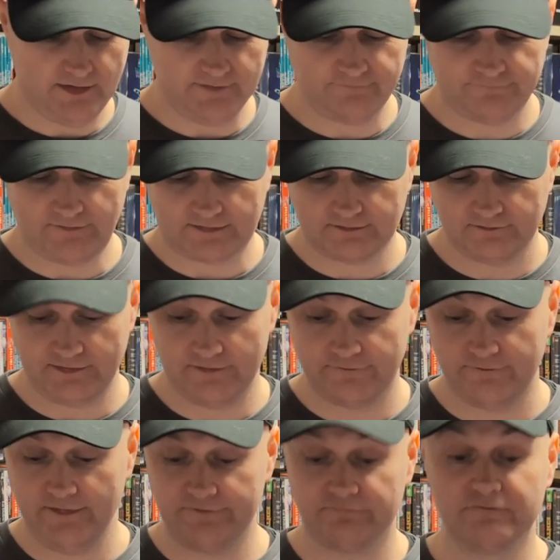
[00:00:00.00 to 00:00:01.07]
And secondly,
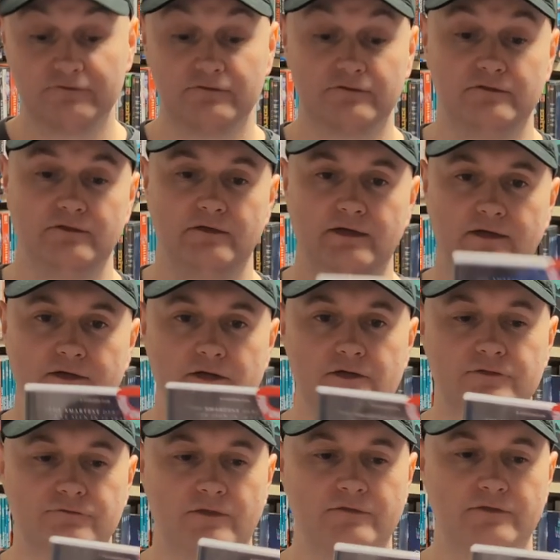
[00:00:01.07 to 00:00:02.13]
this
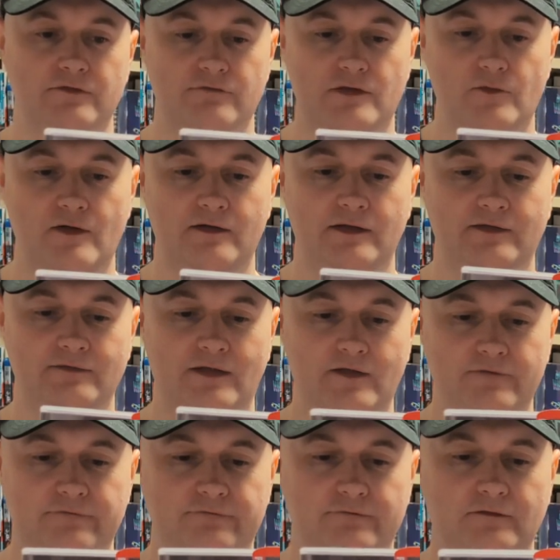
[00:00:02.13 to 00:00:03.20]
is renting really well, and that
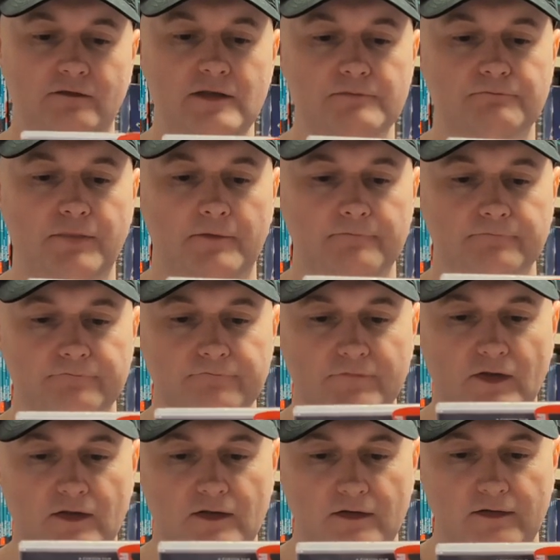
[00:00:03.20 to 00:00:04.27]
is Sleep,
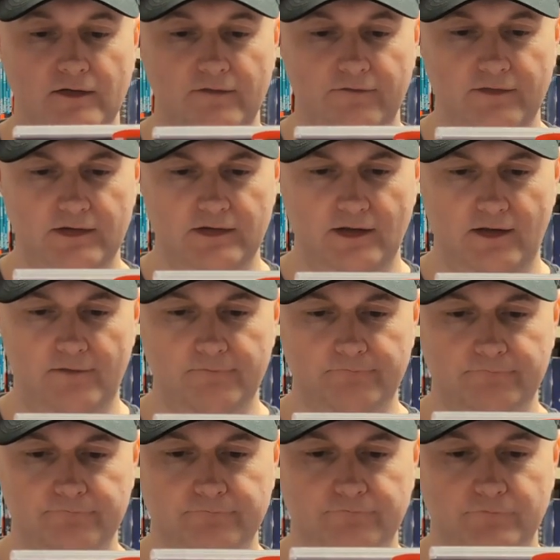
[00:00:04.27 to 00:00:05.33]

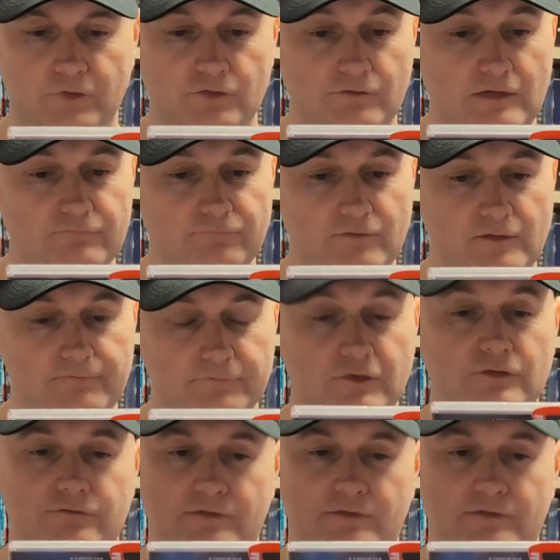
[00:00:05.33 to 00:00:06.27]
the Korean film.